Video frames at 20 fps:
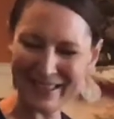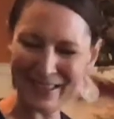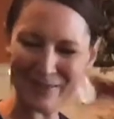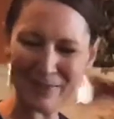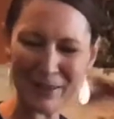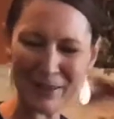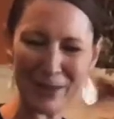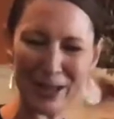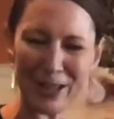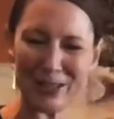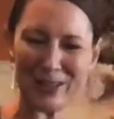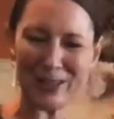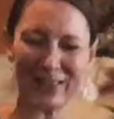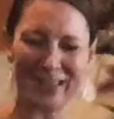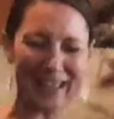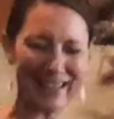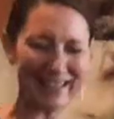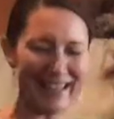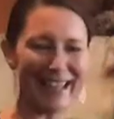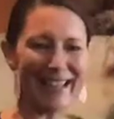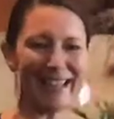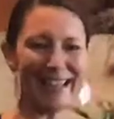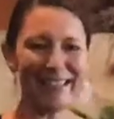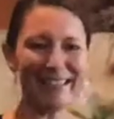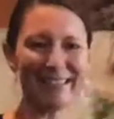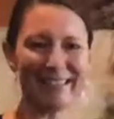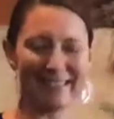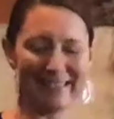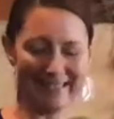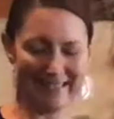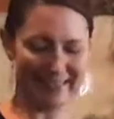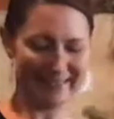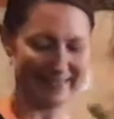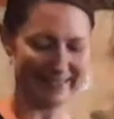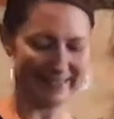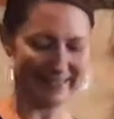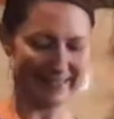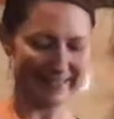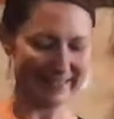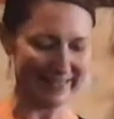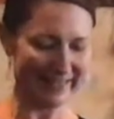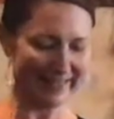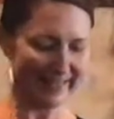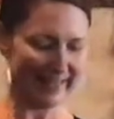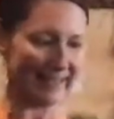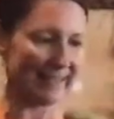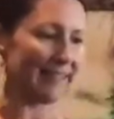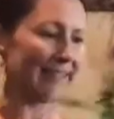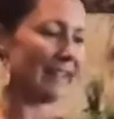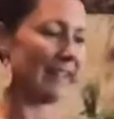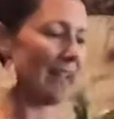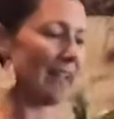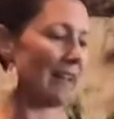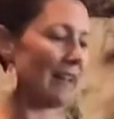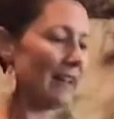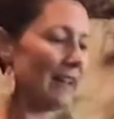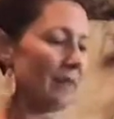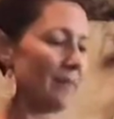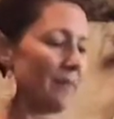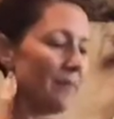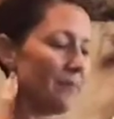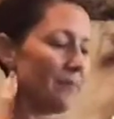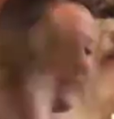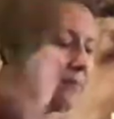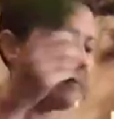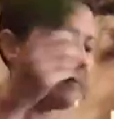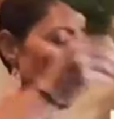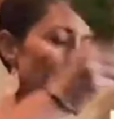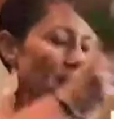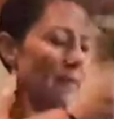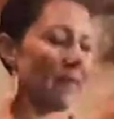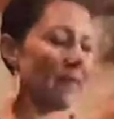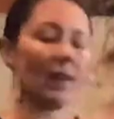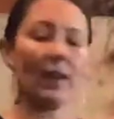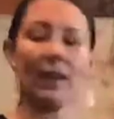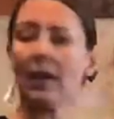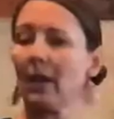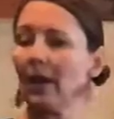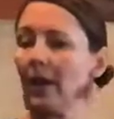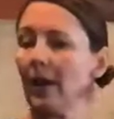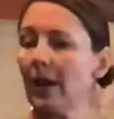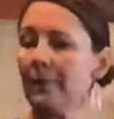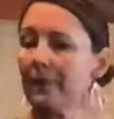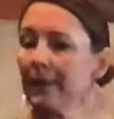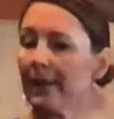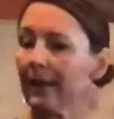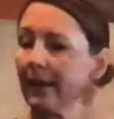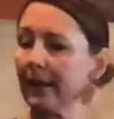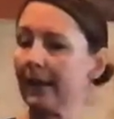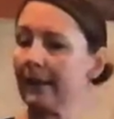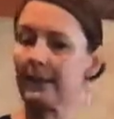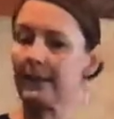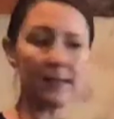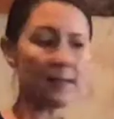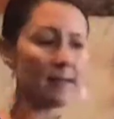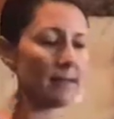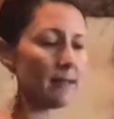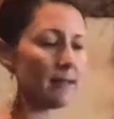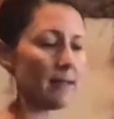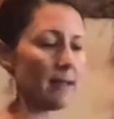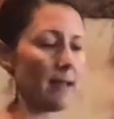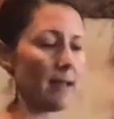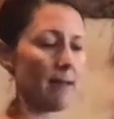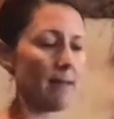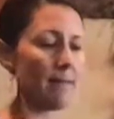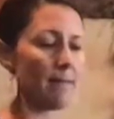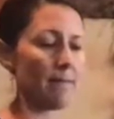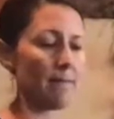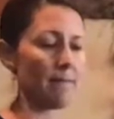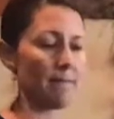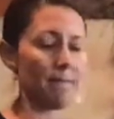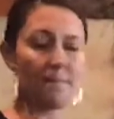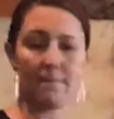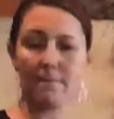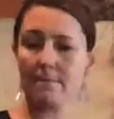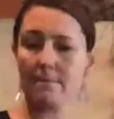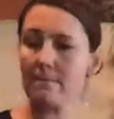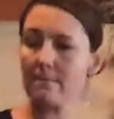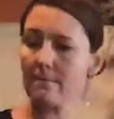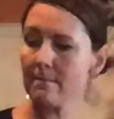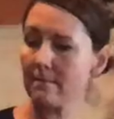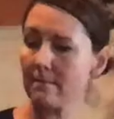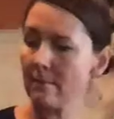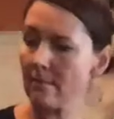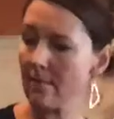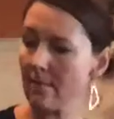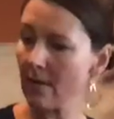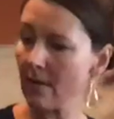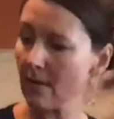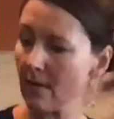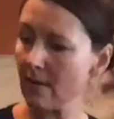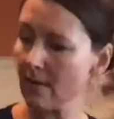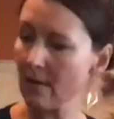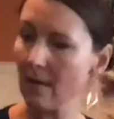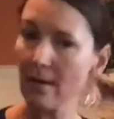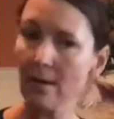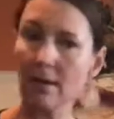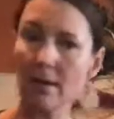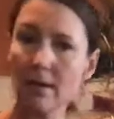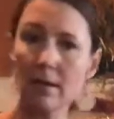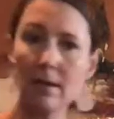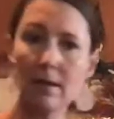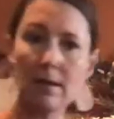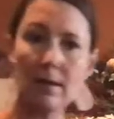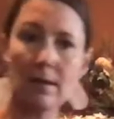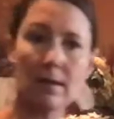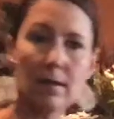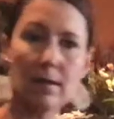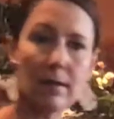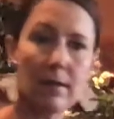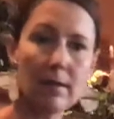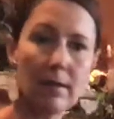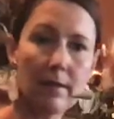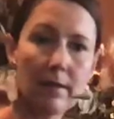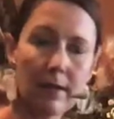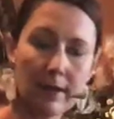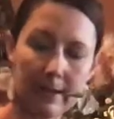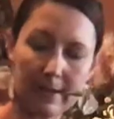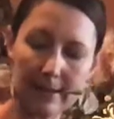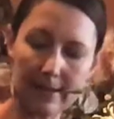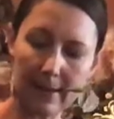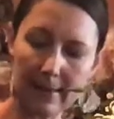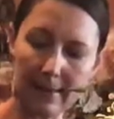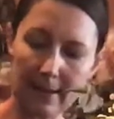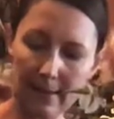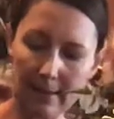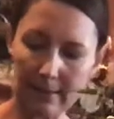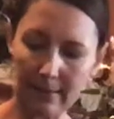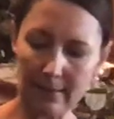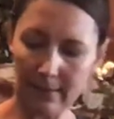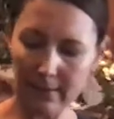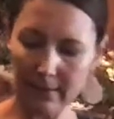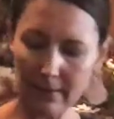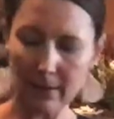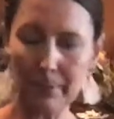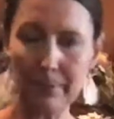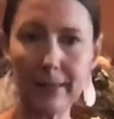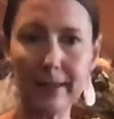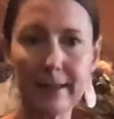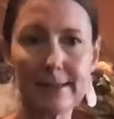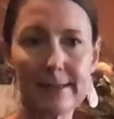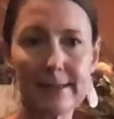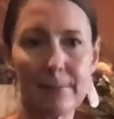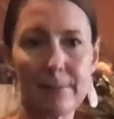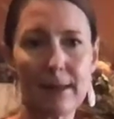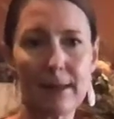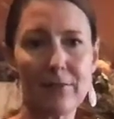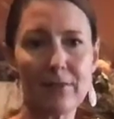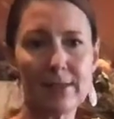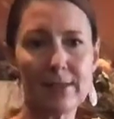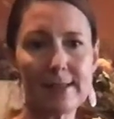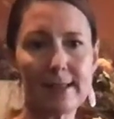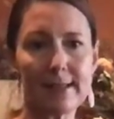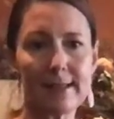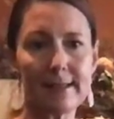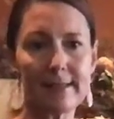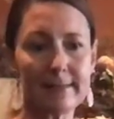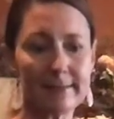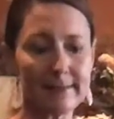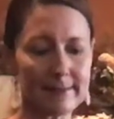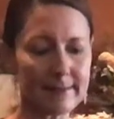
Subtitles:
We might do that later. I picked some, can you see that? I picked some lavender.